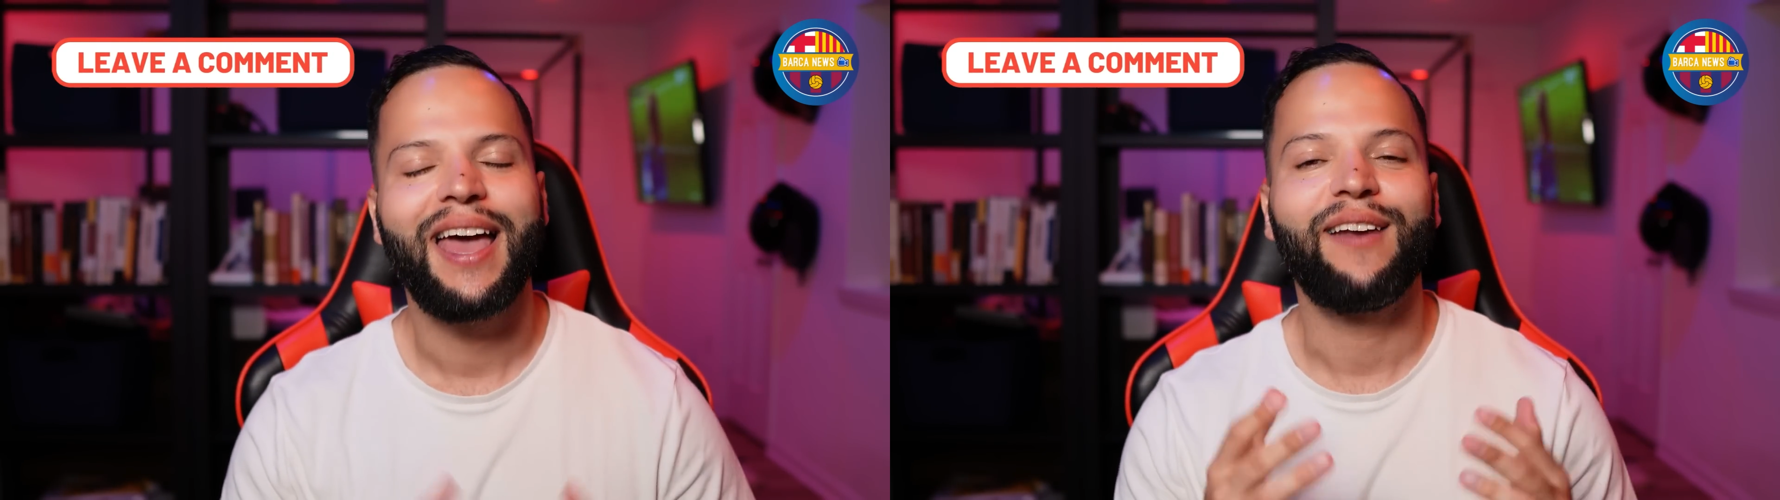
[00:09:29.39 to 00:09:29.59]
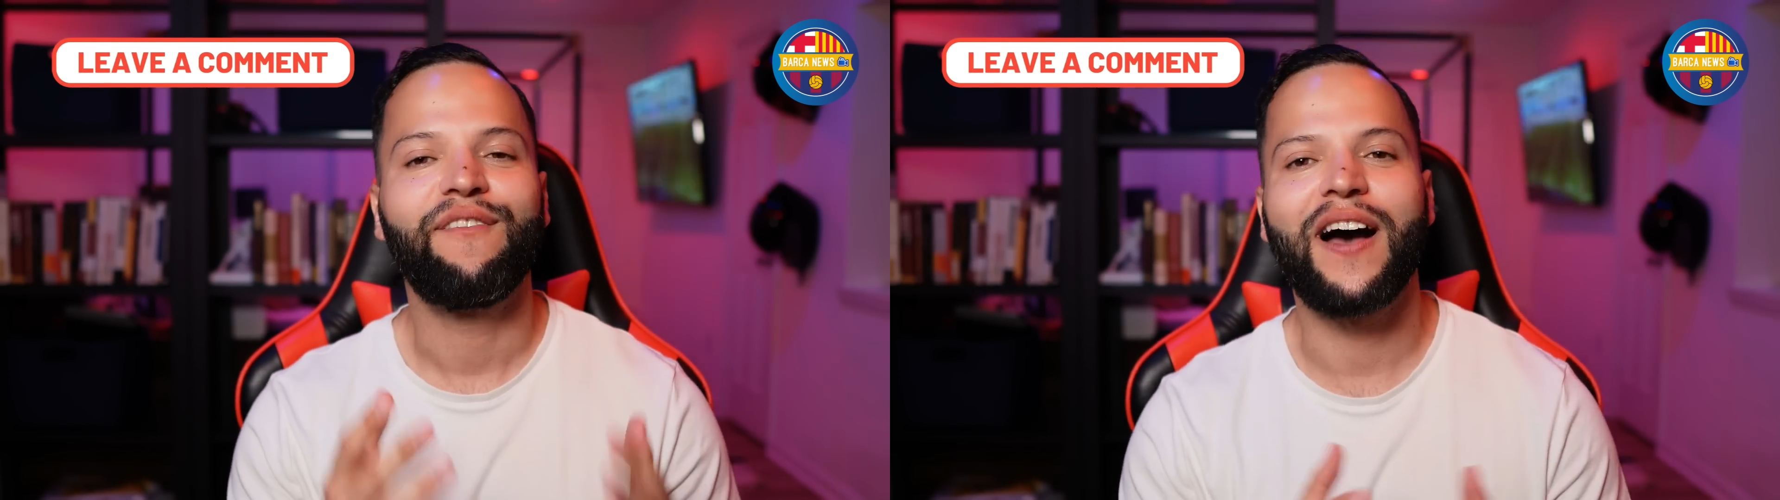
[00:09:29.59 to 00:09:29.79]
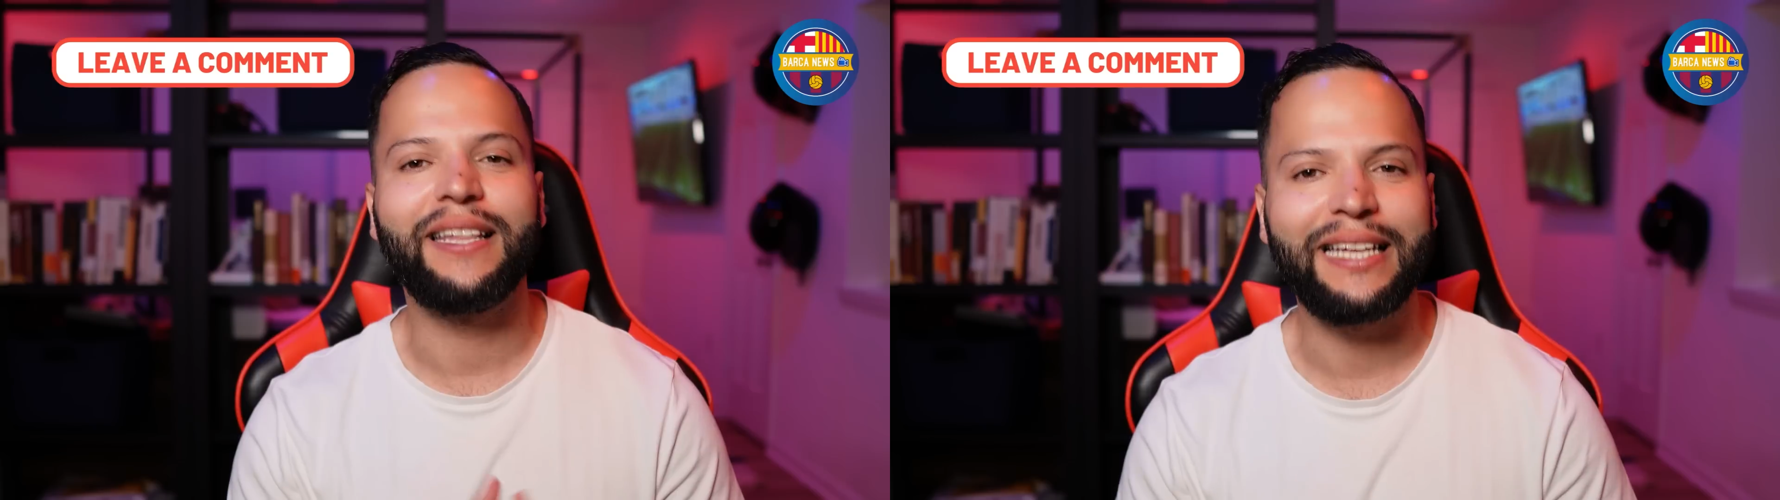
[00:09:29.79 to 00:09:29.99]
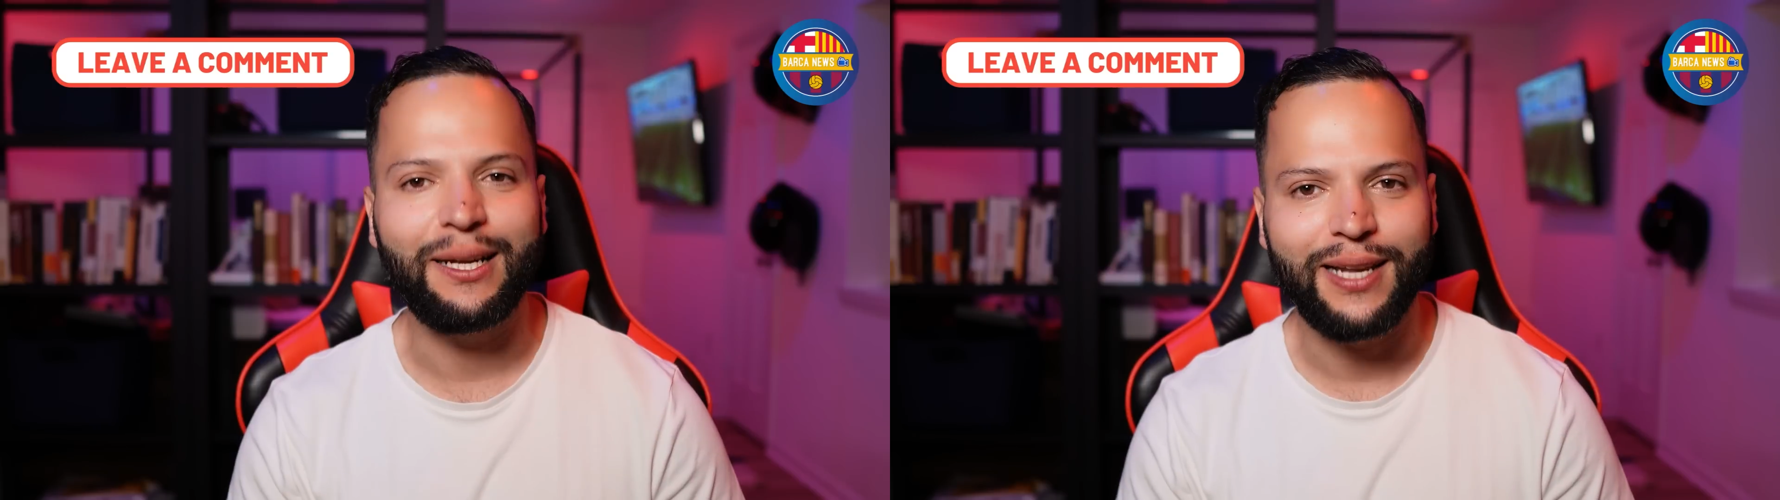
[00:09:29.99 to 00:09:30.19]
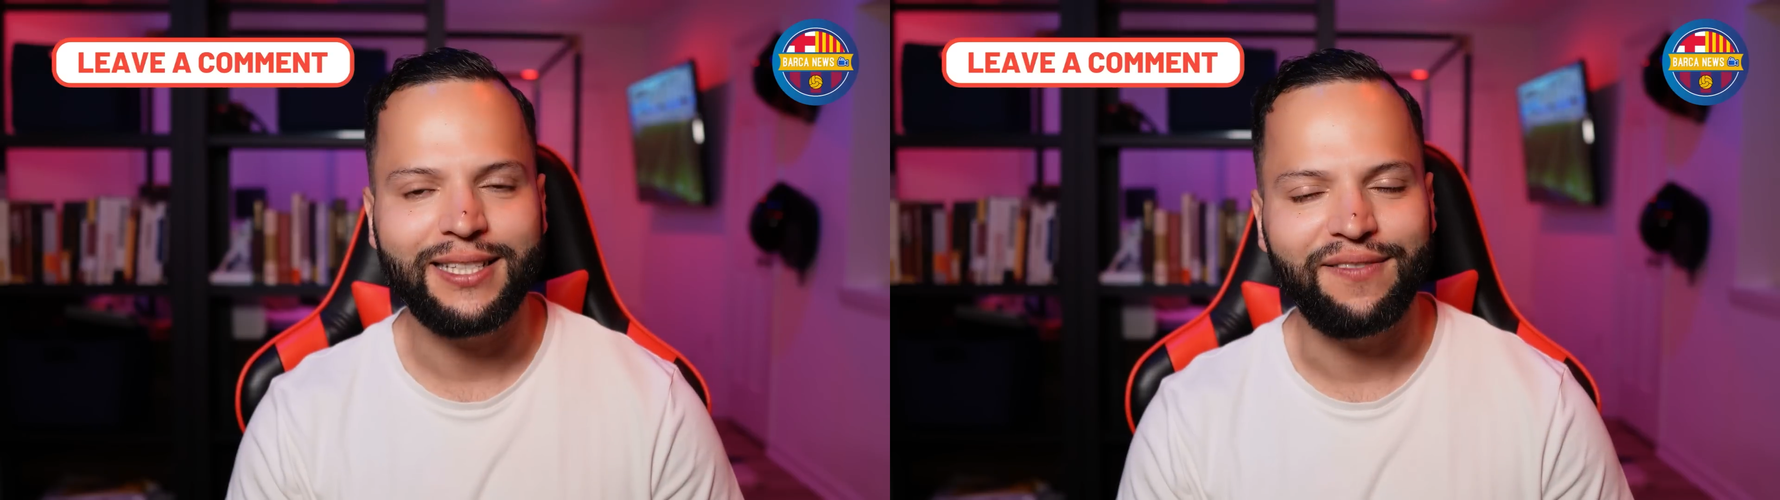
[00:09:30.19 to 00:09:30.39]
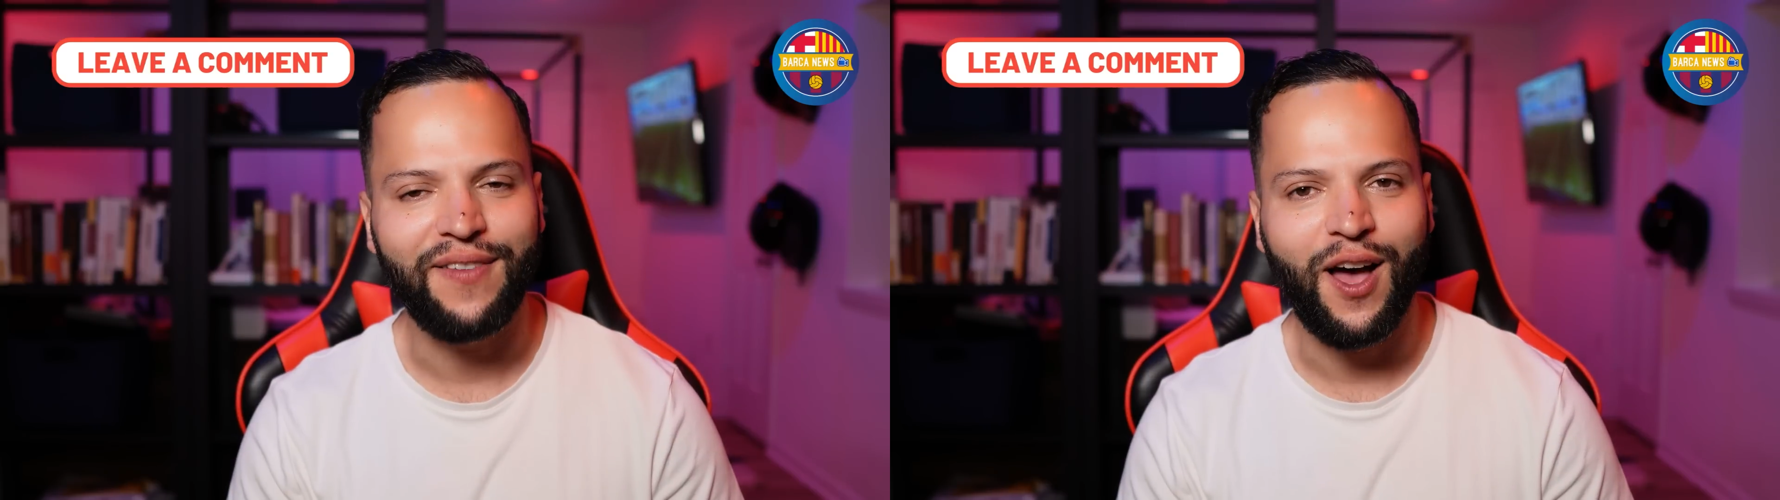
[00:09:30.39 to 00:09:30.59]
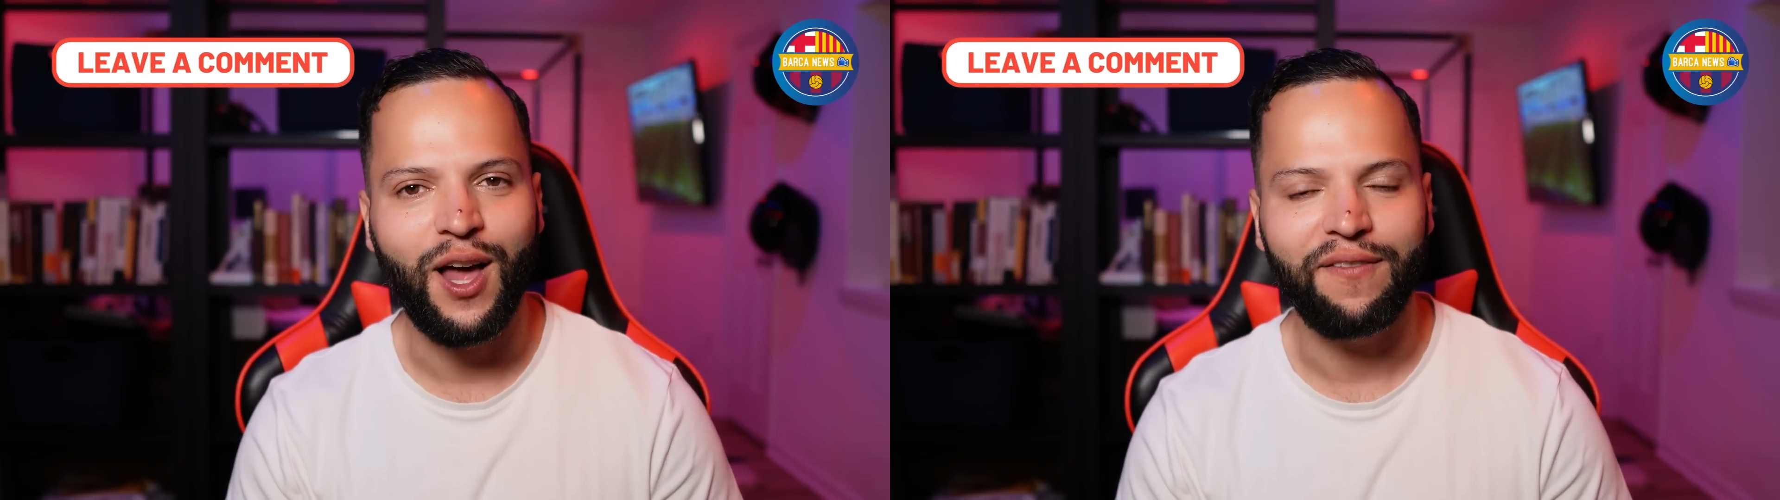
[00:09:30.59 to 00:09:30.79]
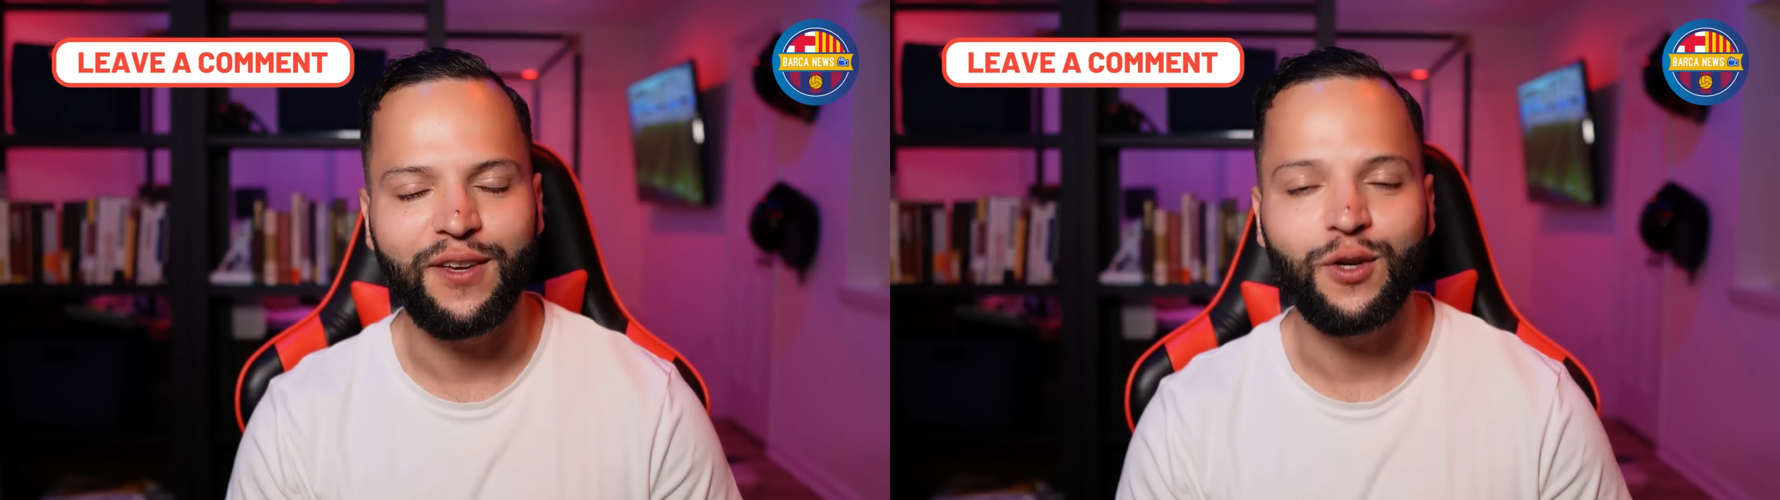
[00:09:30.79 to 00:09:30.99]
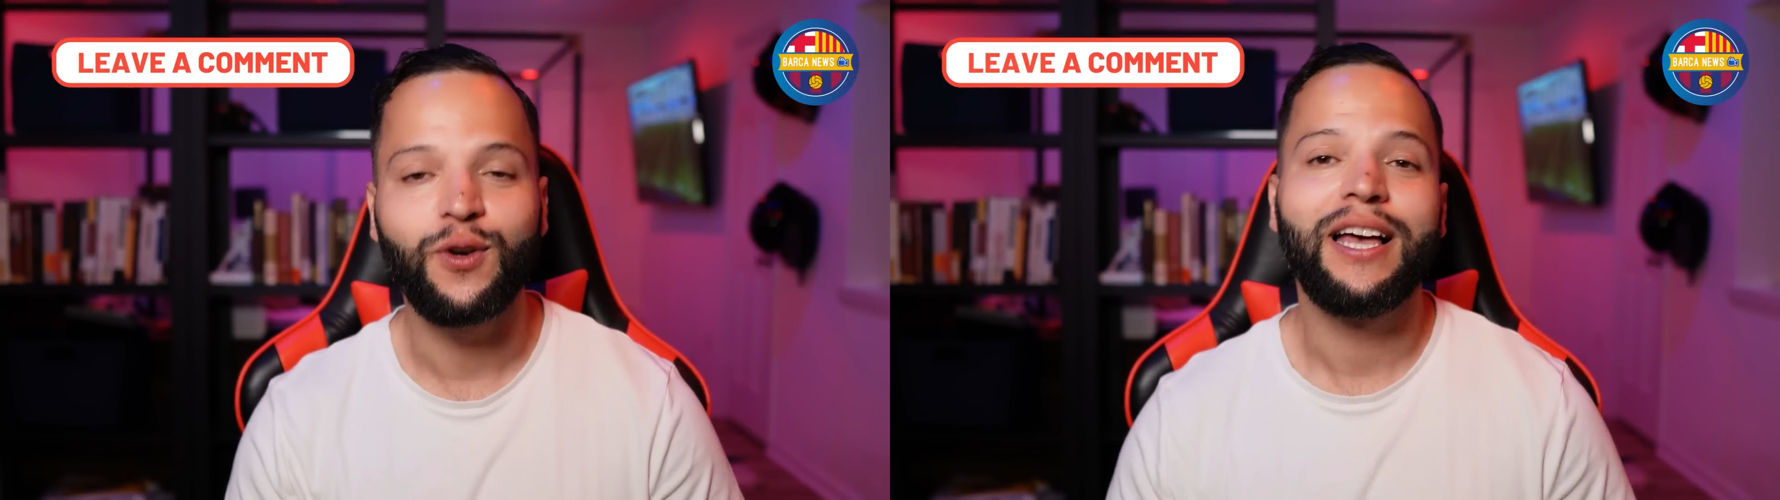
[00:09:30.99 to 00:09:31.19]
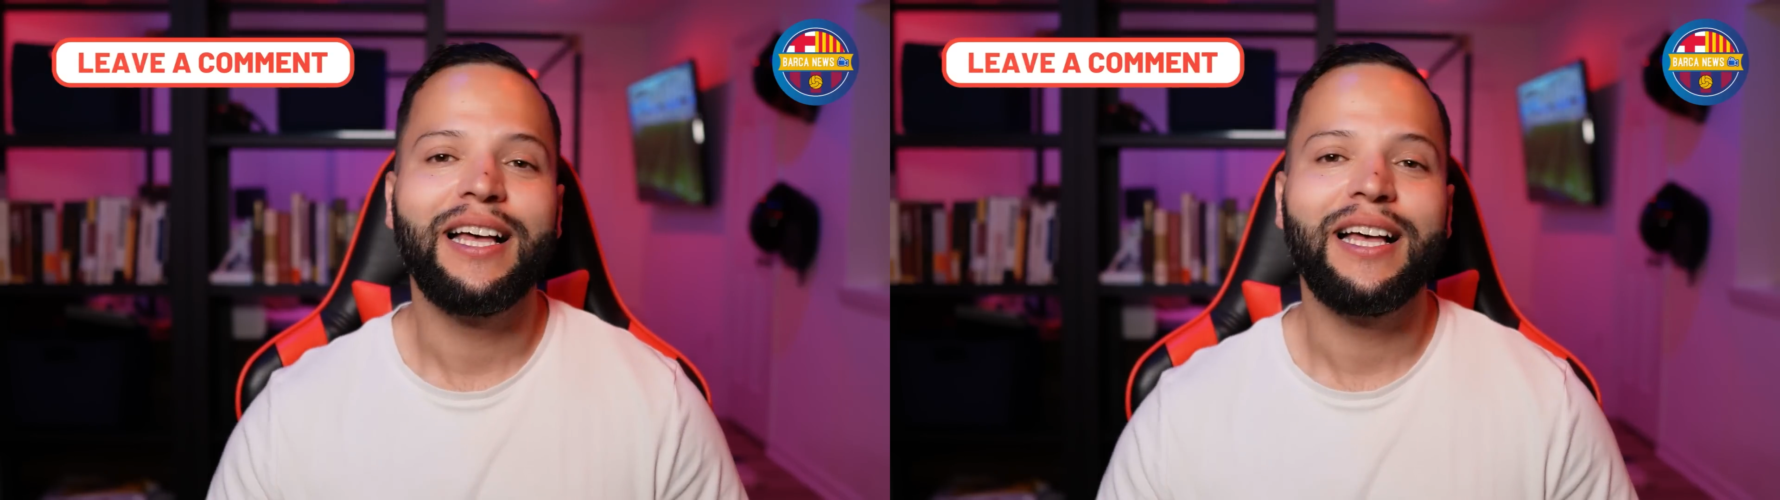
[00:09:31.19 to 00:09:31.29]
And finally, I would like to invite all of you